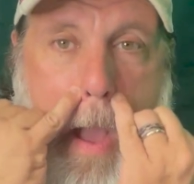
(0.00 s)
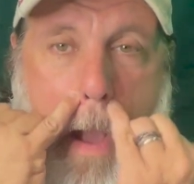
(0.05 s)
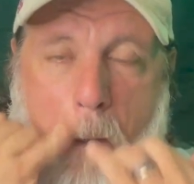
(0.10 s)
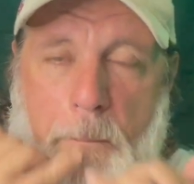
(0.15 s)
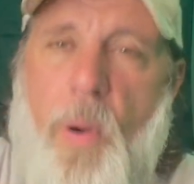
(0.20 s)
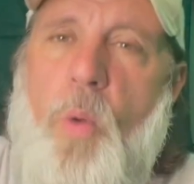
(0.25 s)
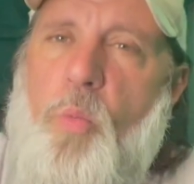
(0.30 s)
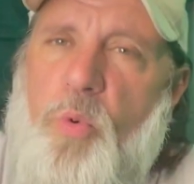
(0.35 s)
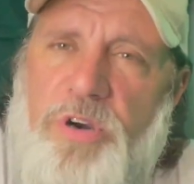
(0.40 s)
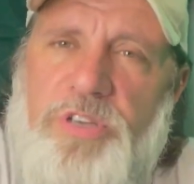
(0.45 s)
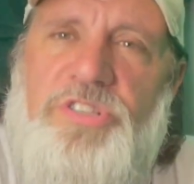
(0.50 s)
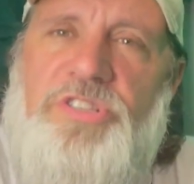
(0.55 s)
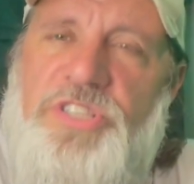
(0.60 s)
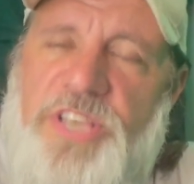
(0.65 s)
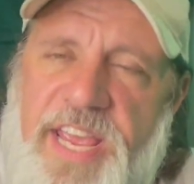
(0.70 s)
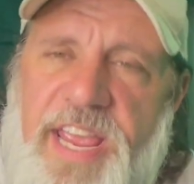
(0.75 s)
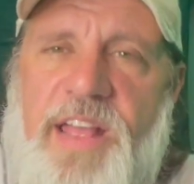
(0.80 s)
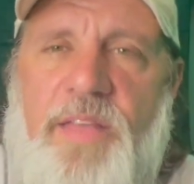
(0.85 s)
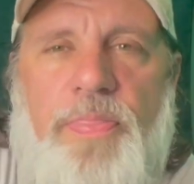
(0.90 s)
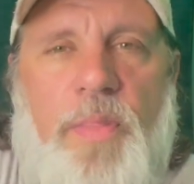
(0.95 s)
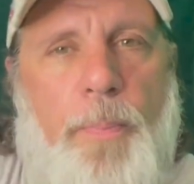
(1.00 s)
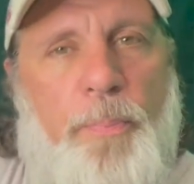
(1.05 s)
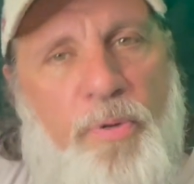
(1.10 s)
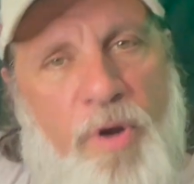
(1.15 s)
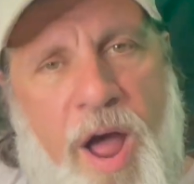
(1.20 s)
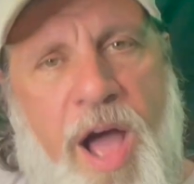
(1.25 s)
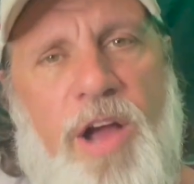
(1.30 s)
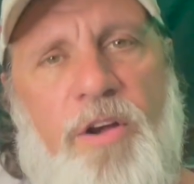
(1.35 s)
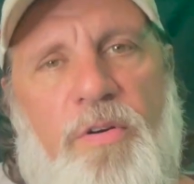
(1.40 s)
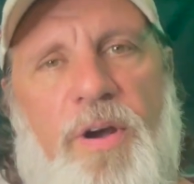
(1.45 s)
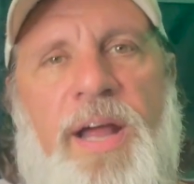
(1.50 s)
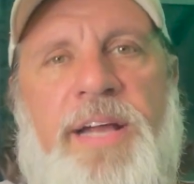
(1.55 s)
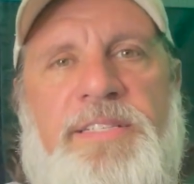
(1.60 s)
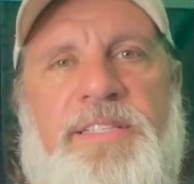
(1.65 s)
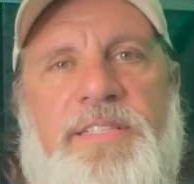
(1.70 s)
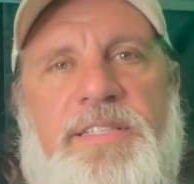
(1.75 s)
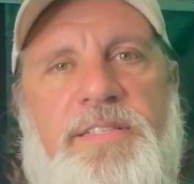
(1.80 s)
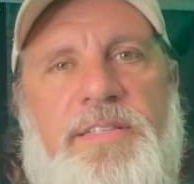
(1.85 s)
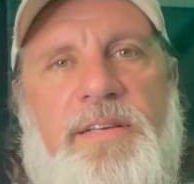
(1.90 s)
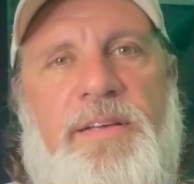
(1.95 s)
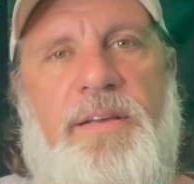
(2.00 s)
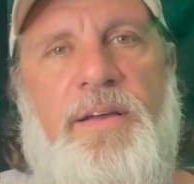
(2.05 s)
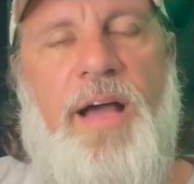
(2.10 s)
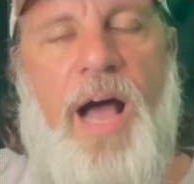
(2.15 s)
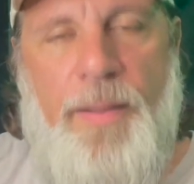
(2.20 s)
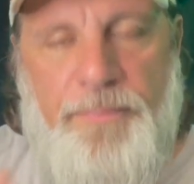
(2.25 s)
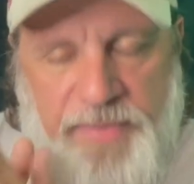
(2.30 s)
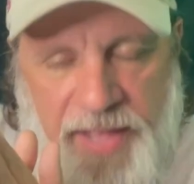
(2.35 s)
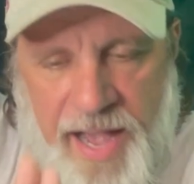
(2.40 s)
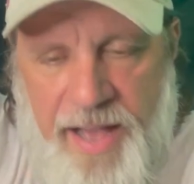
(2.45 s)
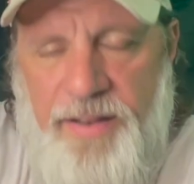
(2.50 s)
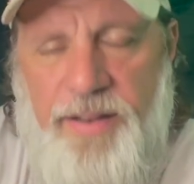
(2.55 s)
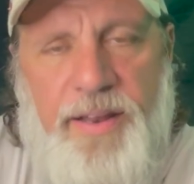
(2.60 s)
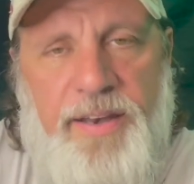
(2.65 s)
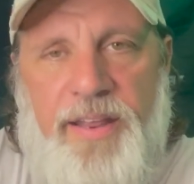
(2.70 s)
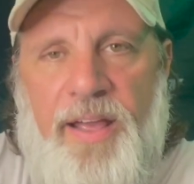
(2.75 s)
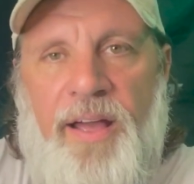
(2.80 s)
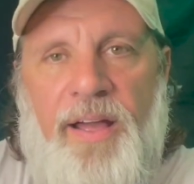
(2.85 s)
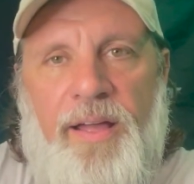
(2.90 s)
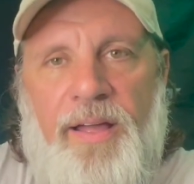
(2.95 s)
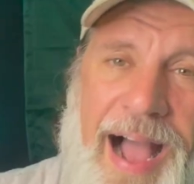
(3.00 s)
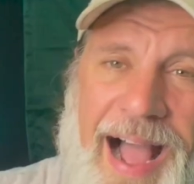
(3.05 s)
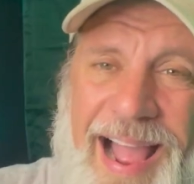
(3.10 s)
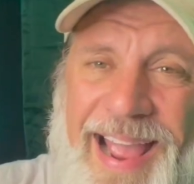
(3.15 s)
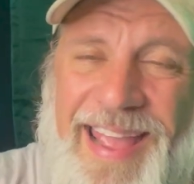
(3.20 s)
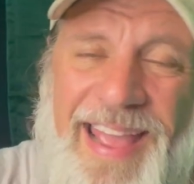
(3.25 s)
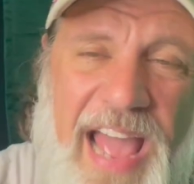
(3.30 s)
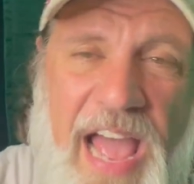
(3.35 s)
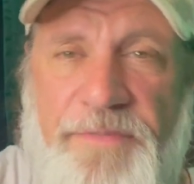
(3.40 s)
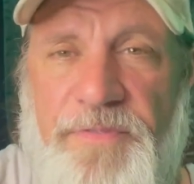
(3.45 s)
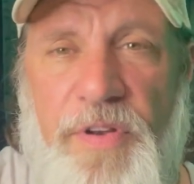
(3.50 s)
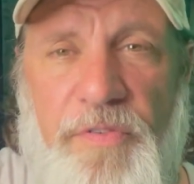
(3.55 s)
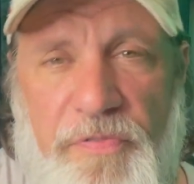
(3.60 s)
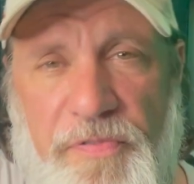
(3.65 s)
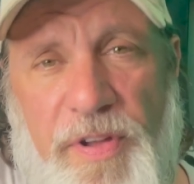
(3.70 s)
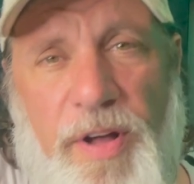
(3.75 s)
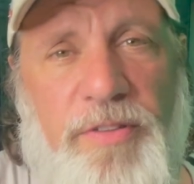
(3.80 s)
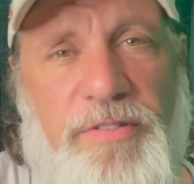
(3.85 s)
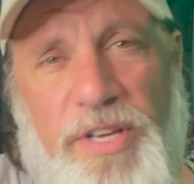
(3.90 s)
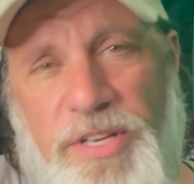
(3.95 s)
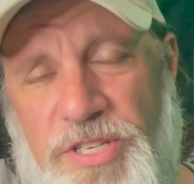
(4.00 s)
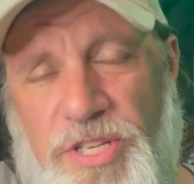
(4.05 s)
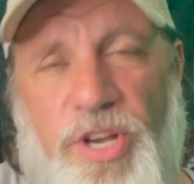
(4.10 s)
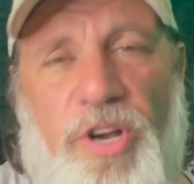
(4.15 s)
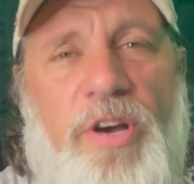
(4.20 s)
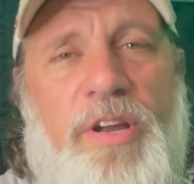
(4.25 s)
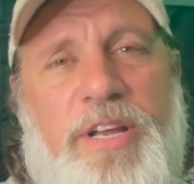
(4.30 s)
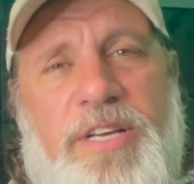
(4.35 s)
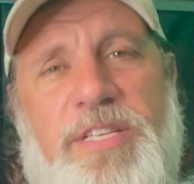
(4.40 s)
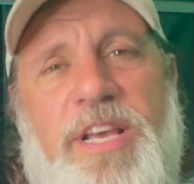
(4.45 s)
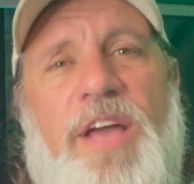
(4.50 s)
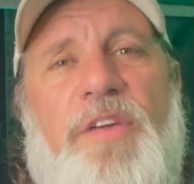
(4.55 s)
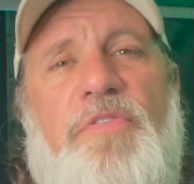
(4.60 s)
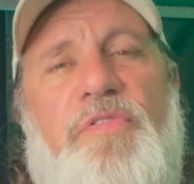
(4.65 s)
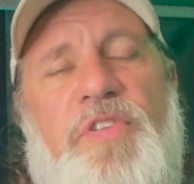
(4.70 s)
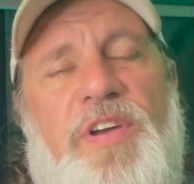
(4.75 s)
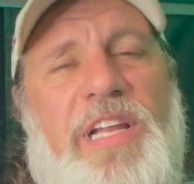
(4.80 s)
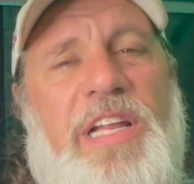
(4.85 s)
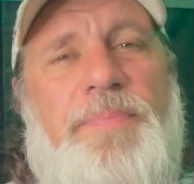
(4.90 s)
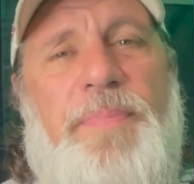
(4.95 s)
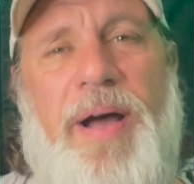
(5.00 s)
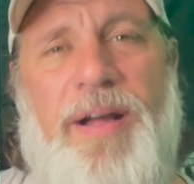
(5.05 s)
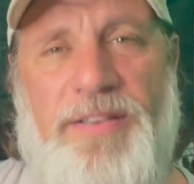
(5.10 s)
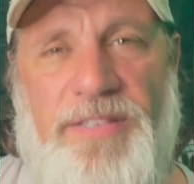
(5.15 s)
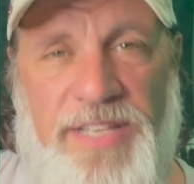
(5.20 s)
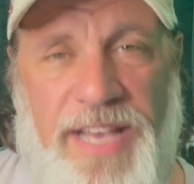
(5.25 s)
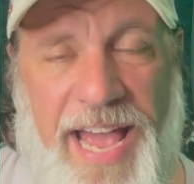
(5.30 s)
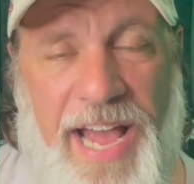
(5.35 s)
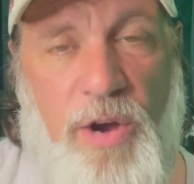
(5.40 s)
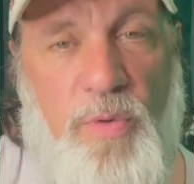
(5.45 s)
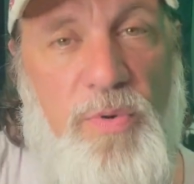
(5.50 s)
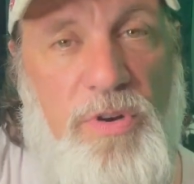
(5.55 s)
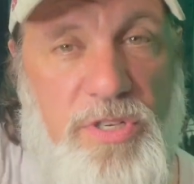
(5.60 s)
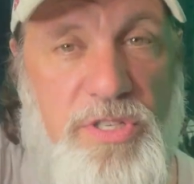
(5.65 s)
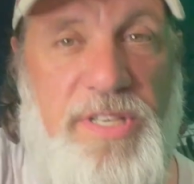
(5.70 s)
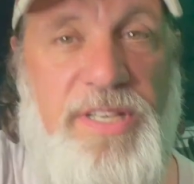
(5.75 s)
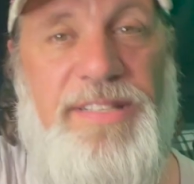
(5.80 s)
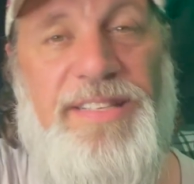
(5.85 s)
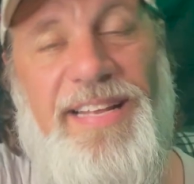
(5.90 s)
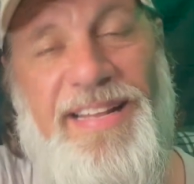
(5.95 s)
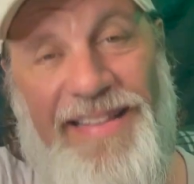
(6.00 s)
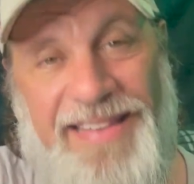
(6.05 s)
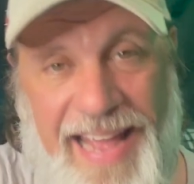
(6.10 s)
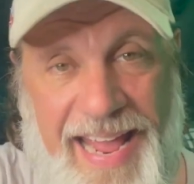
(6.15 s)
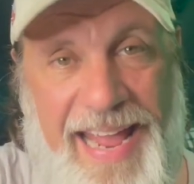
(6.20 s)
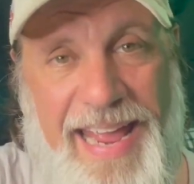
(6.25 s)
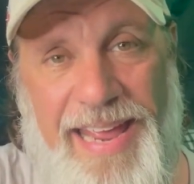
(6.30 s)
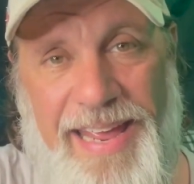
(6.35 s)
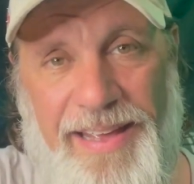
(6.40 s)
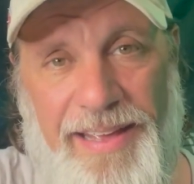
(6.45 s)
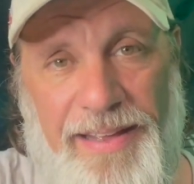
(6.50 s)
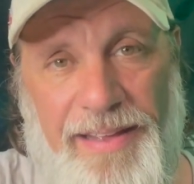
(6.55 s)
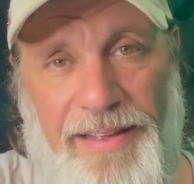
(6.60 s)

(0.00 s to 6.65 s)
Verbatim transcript: But we're seeing the progress. I'm telling you. I haven't felt as good as I feel about Zach Wilson today